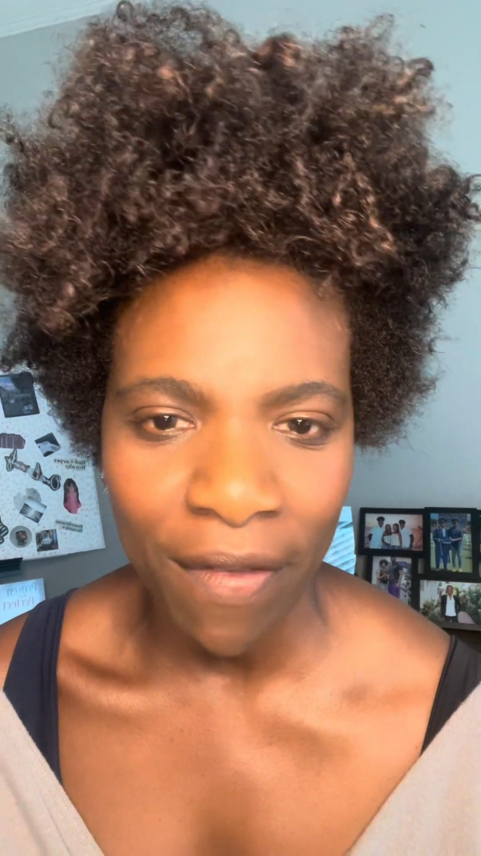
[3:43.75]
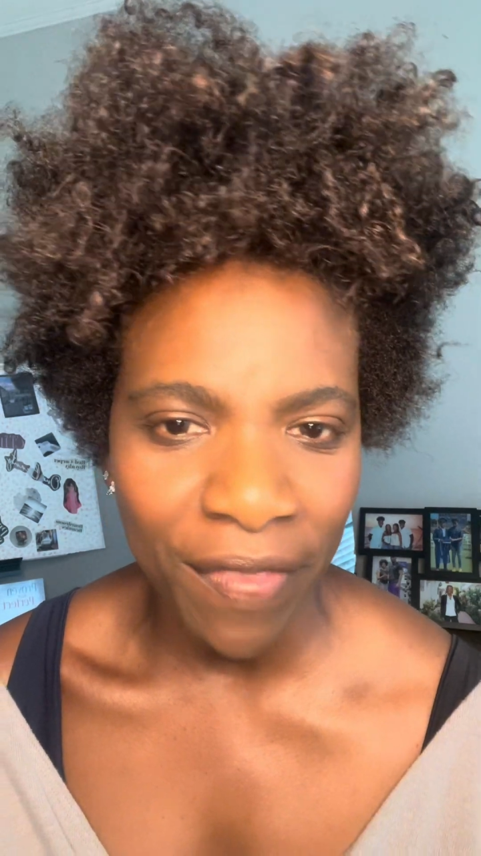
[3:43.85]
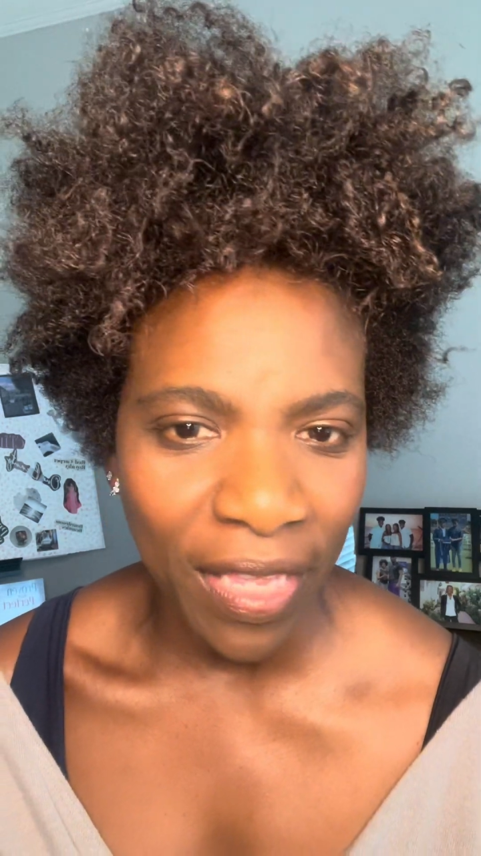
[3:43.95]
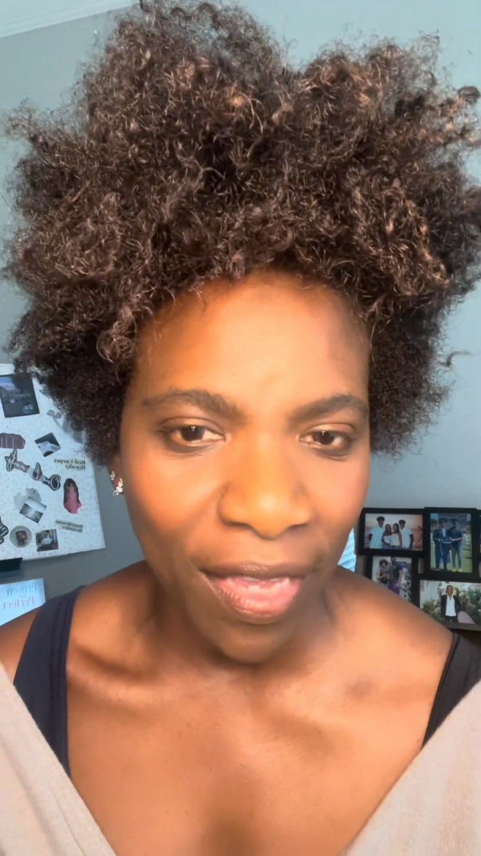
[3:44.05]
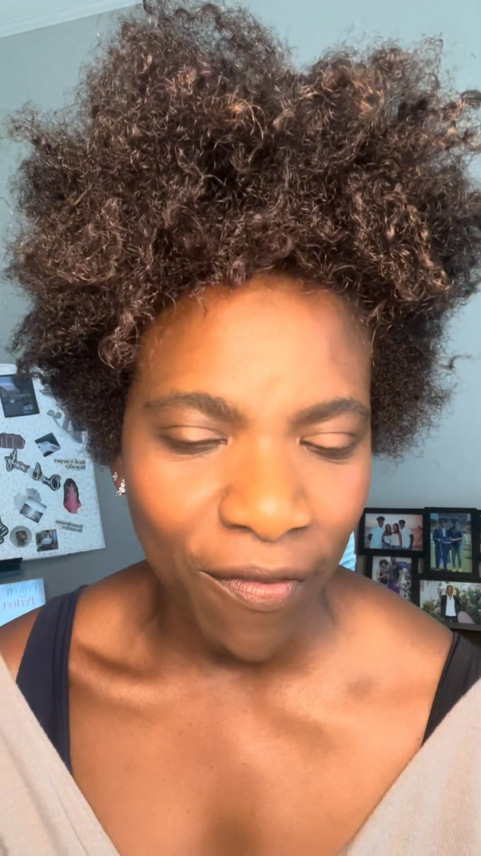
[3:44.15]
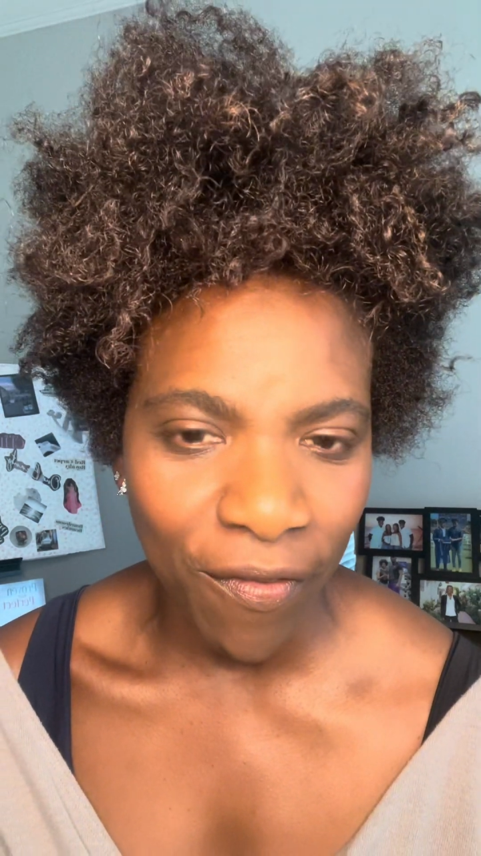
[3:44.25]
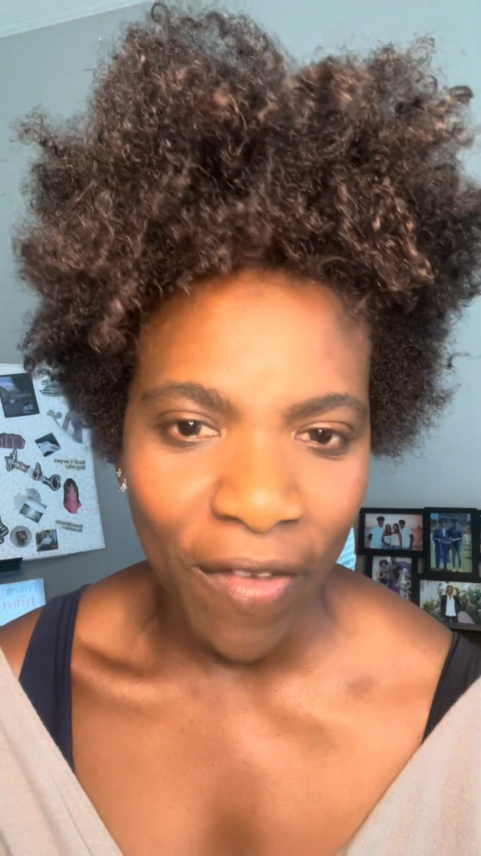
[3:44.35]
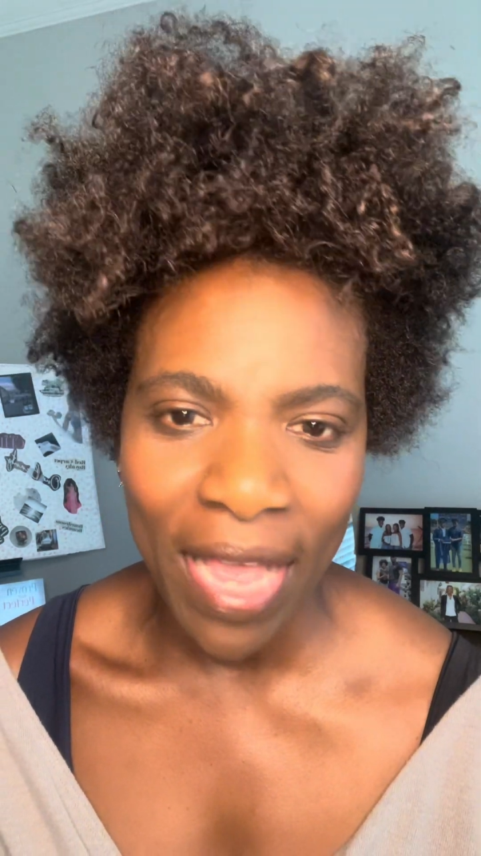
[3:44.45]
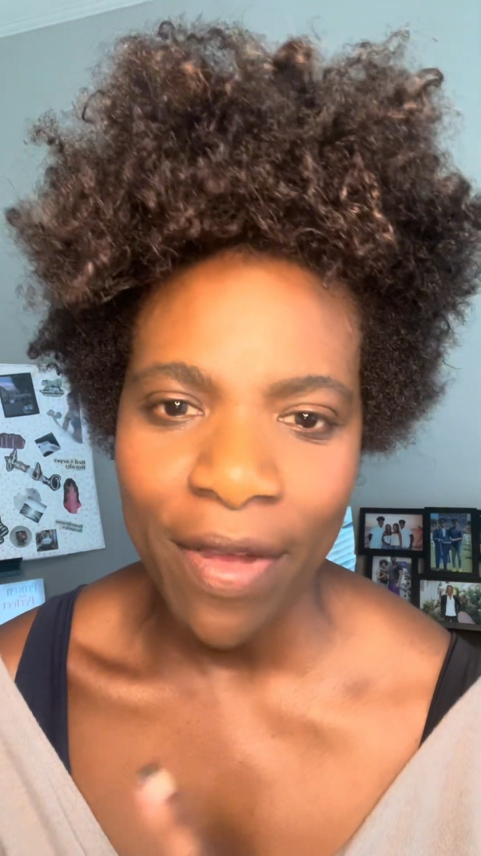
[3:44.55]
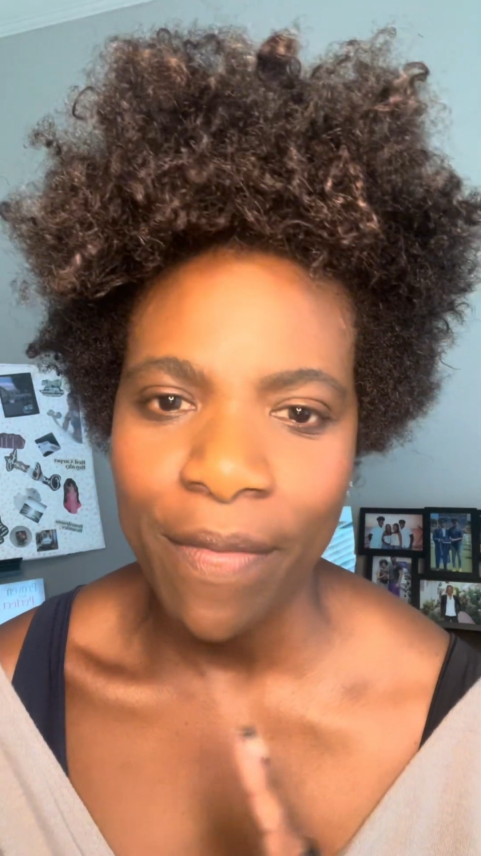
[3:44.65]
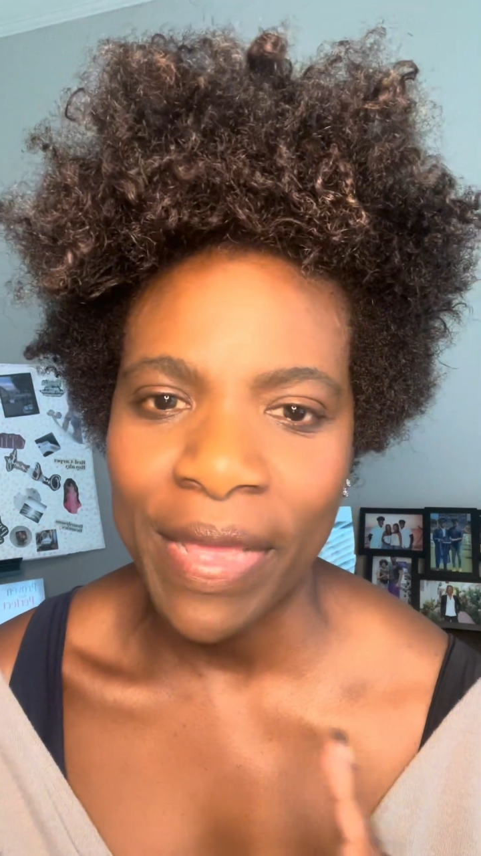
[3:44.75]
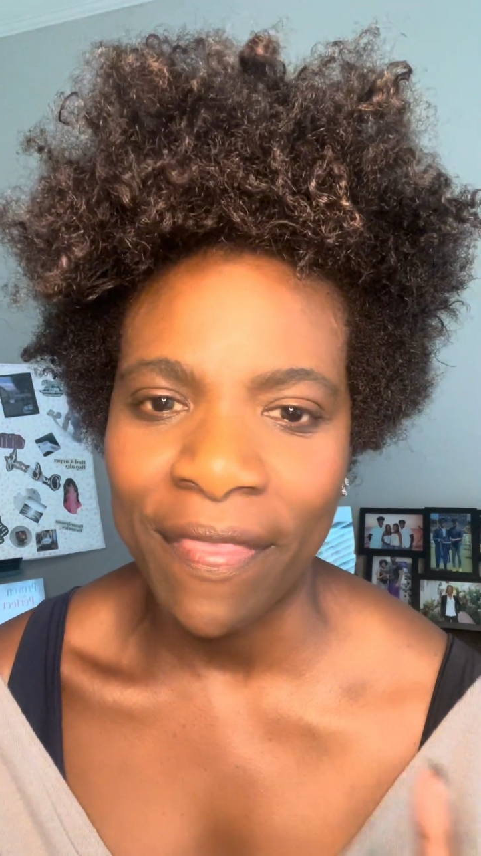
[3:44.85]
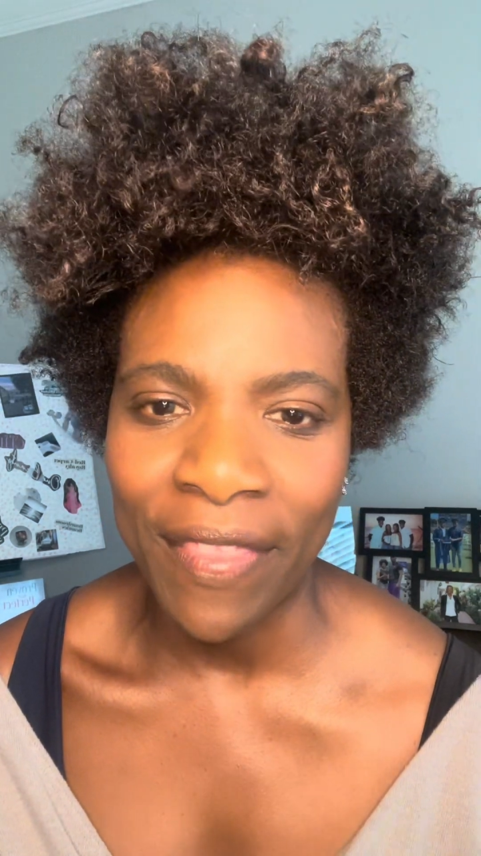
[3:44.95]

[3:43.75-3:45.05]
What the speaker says: of the environment